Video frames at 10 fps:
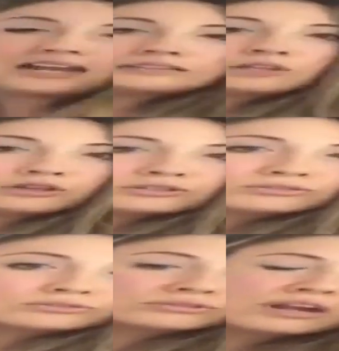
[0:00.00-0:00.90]

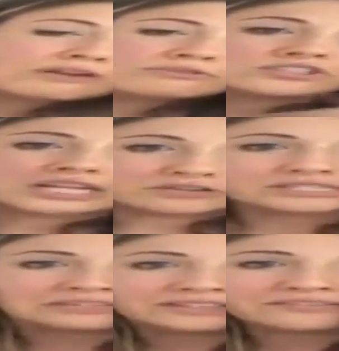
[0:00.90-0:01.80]
local
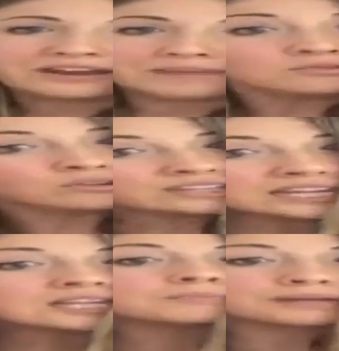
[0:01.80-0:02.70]
regeneratively farmed, not
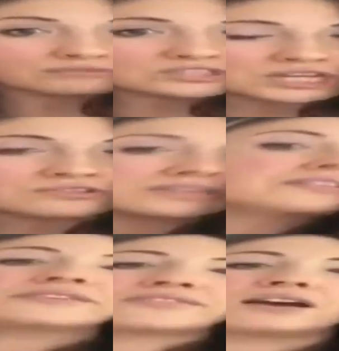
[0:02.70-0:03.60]
organic, but
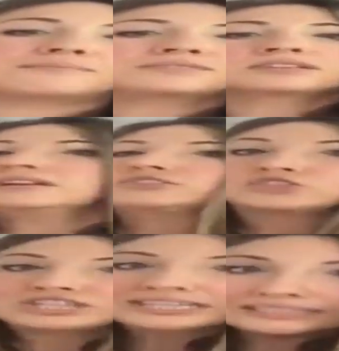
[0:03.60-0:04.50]
regeneratively farmed
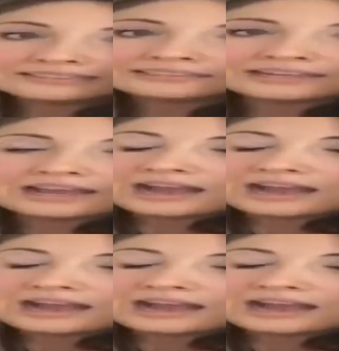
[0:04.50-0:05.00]
chicken.